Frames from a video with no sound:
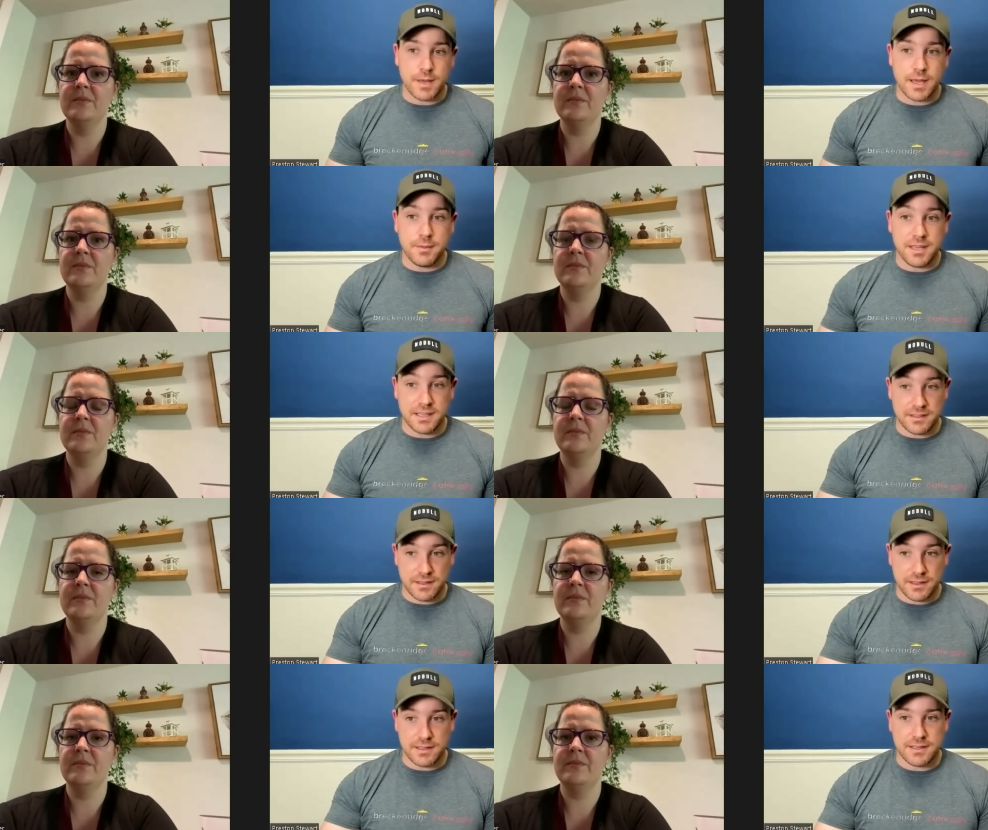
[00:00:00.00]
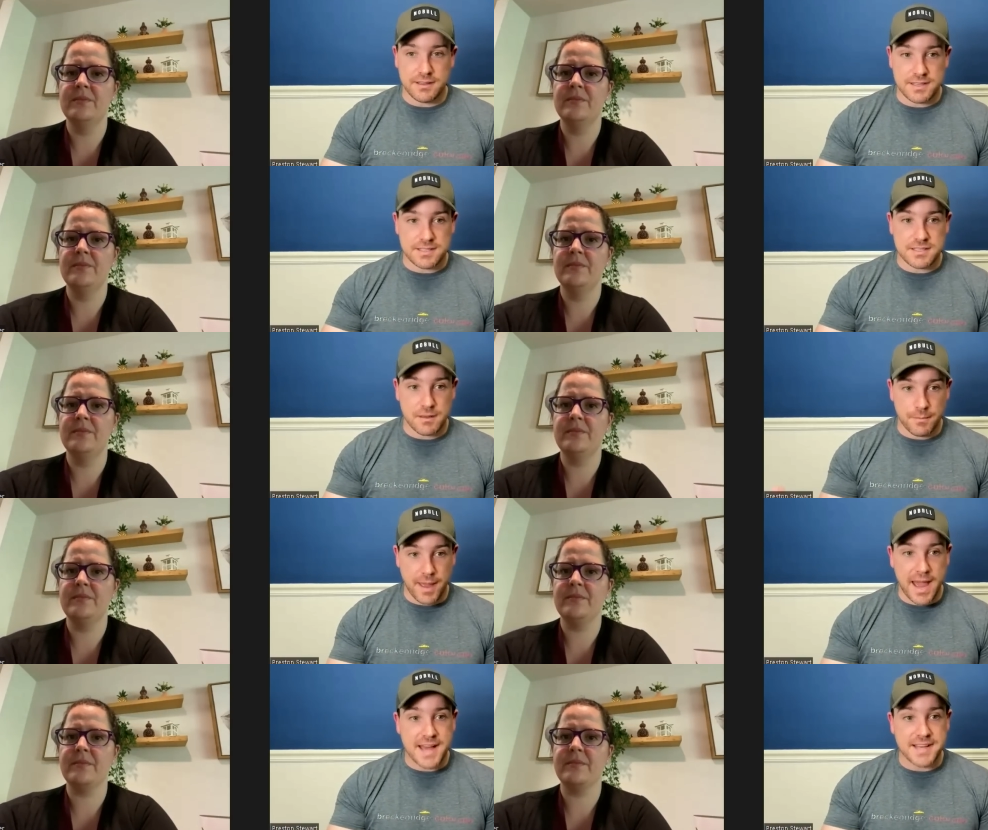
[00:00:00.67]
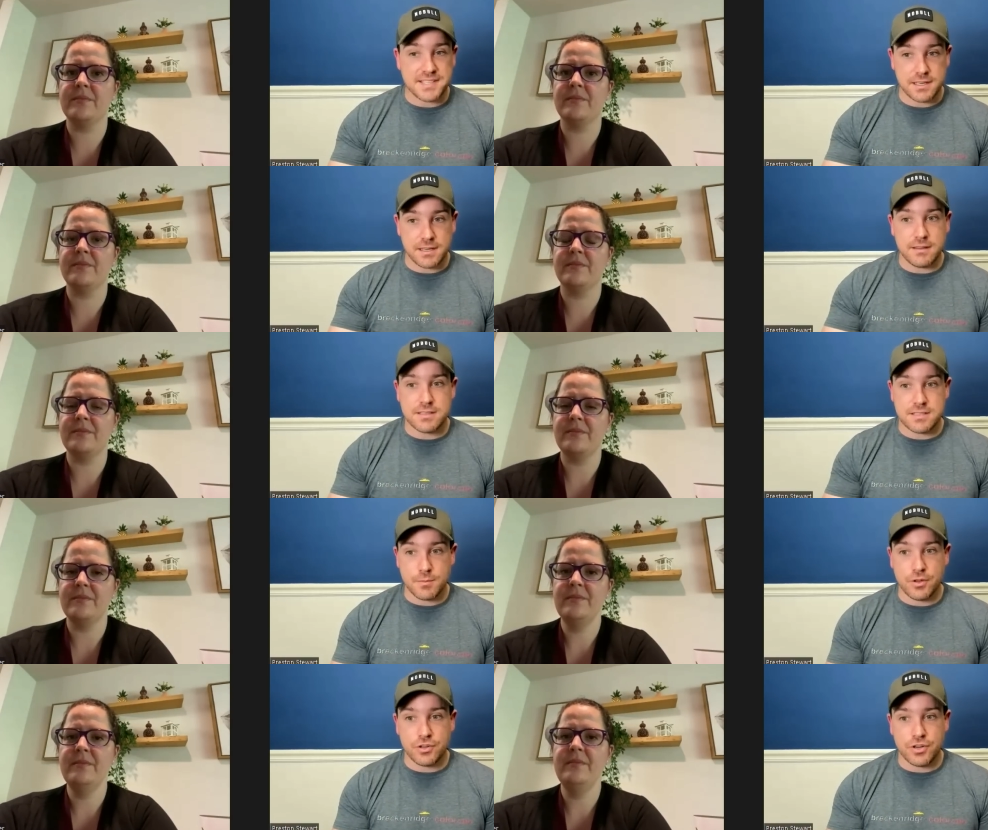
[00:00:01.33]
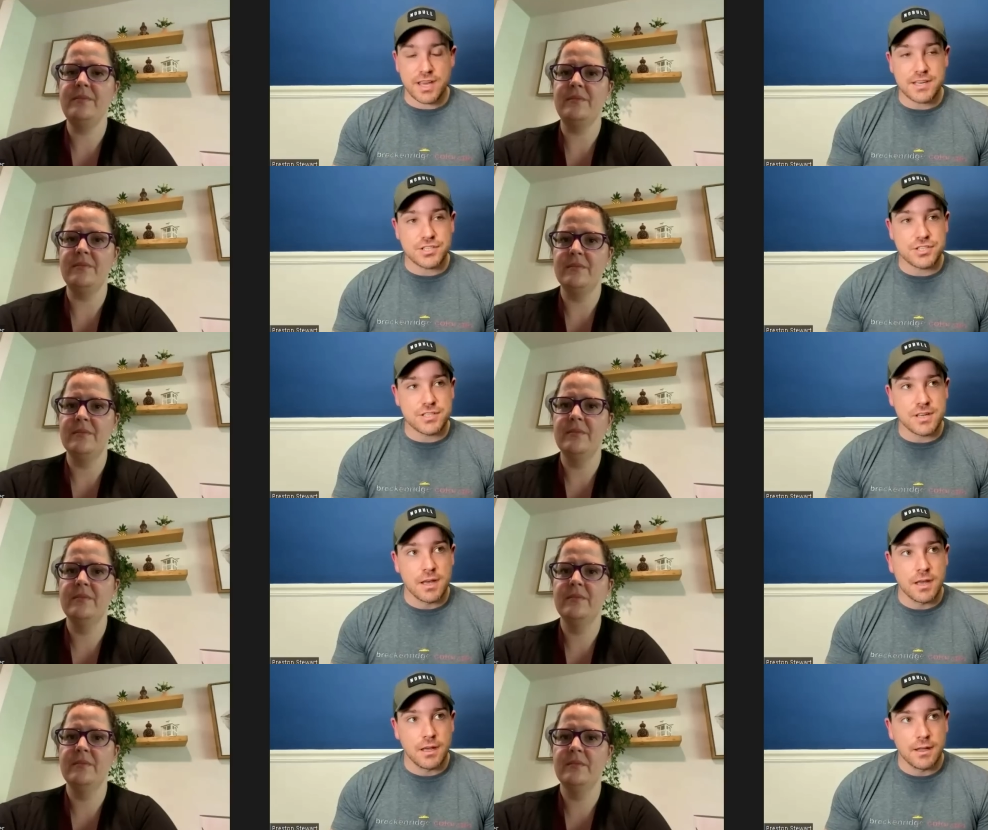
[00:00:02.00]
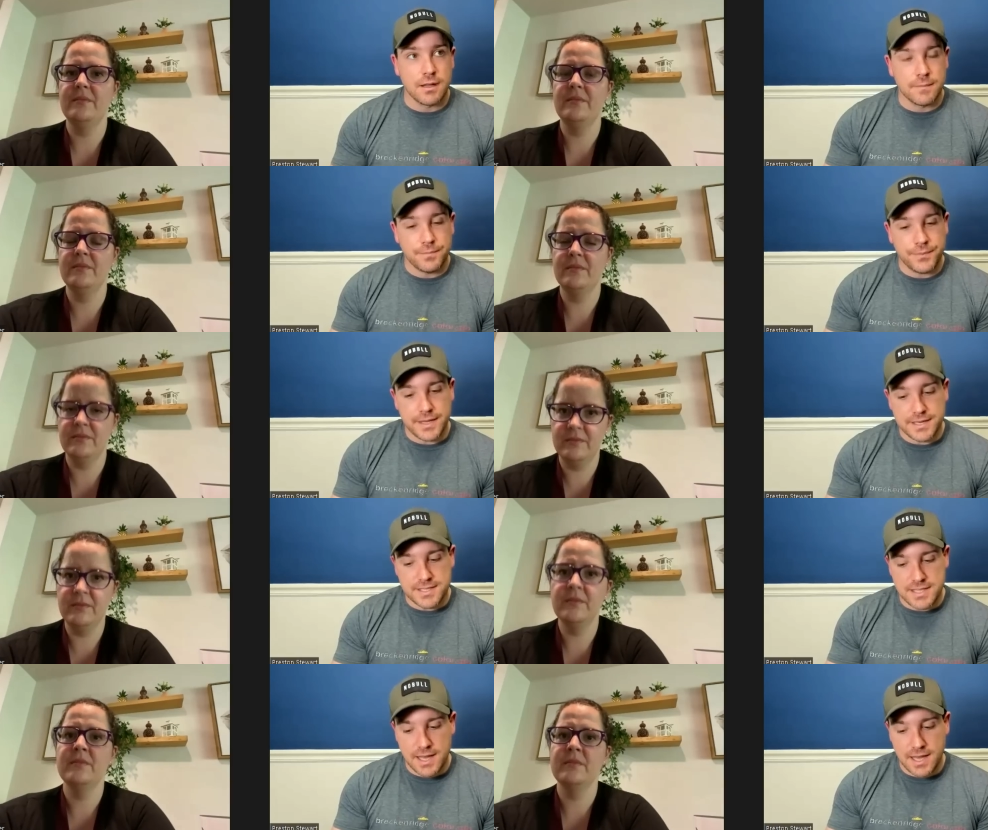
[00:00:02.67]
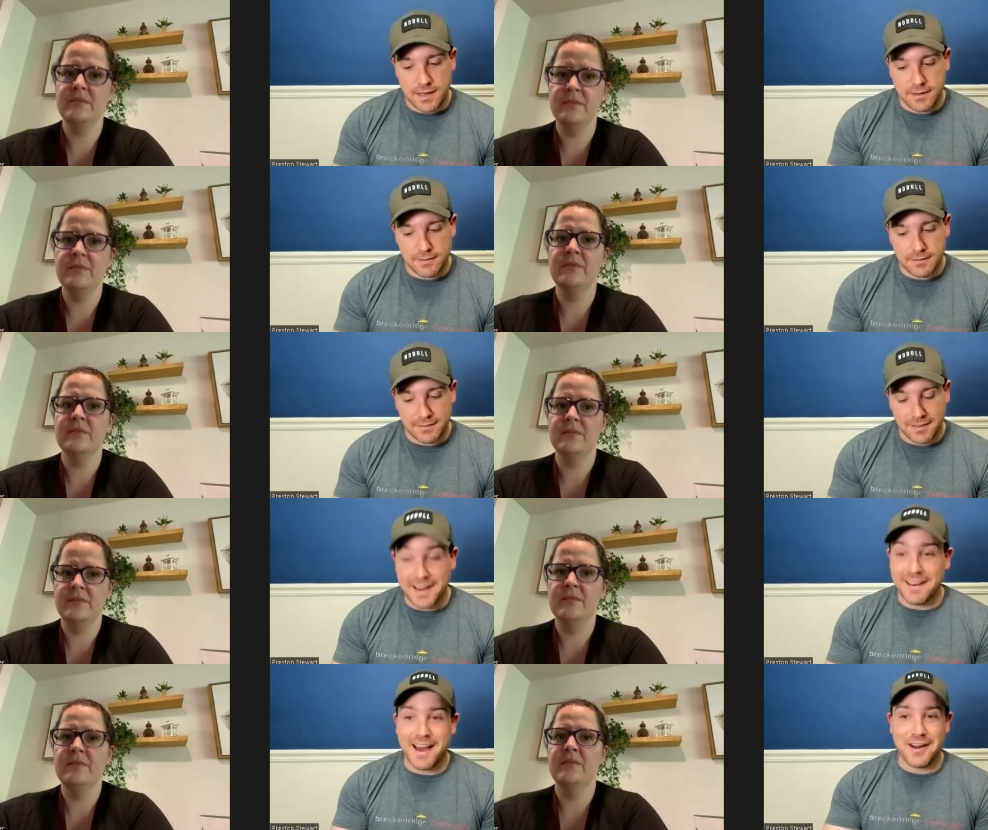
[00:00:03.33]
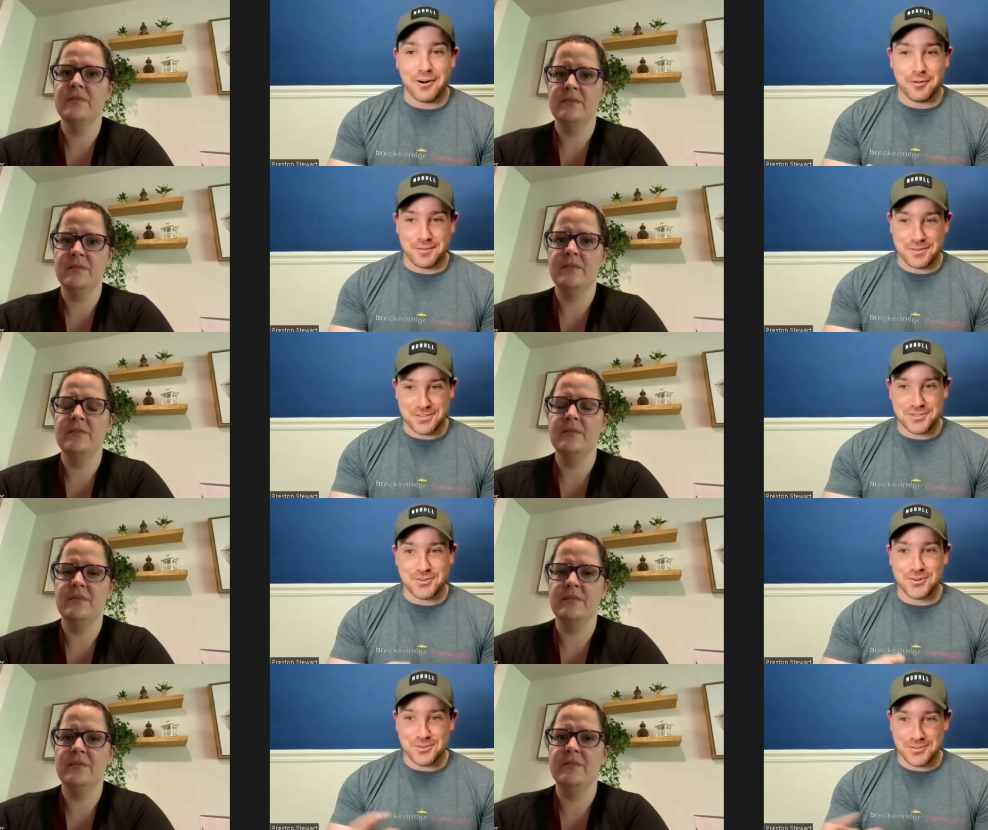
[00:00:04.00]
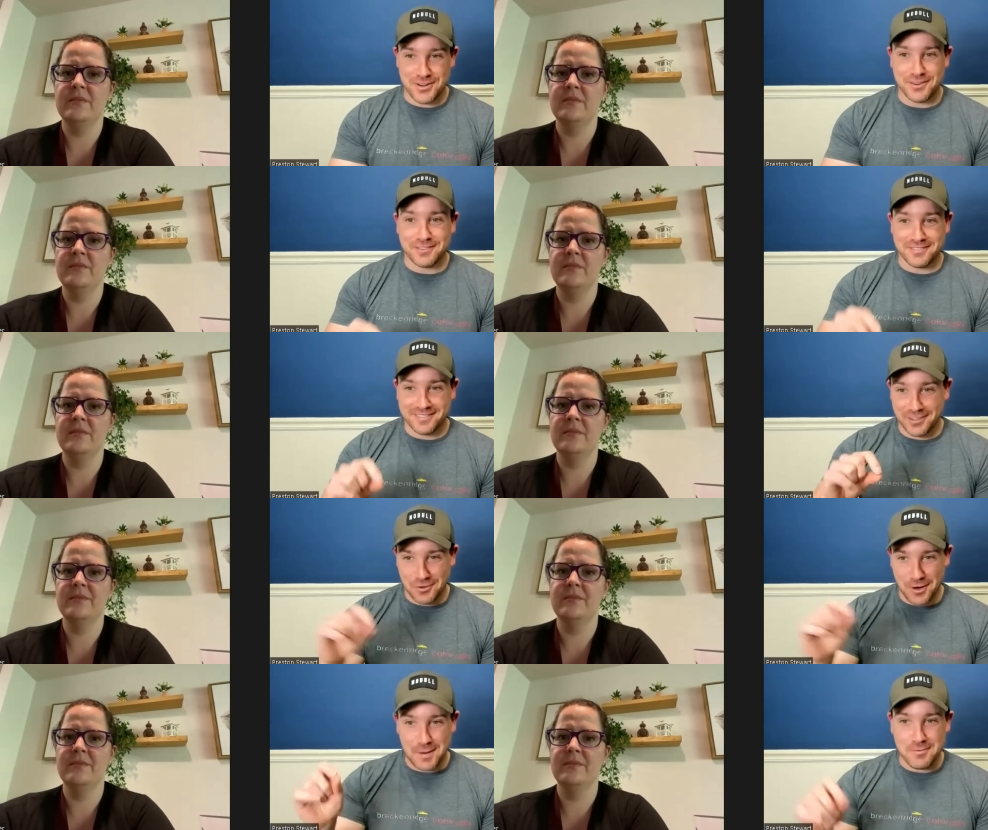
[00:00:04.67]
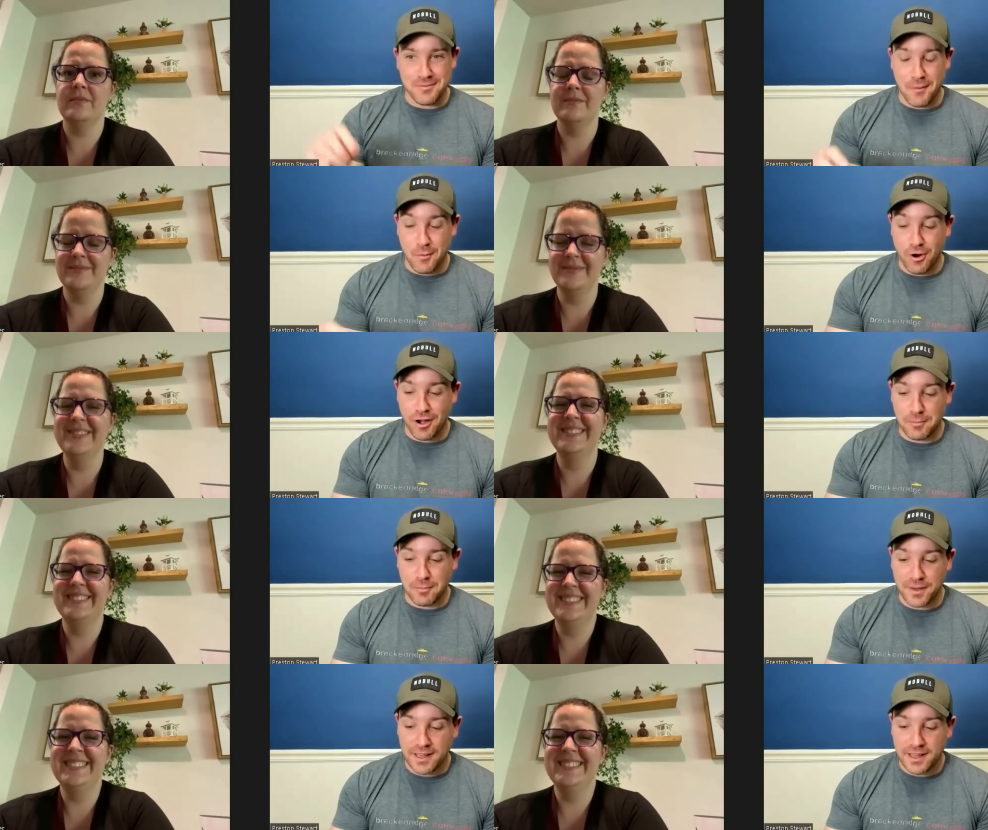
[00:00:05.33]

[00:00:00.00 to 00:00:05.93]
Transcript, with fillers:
Speaker 1: maybe in the, in this capacity than some other nations is that and I don't know if this is true, so correct me if I'm wrong, mm-hmm.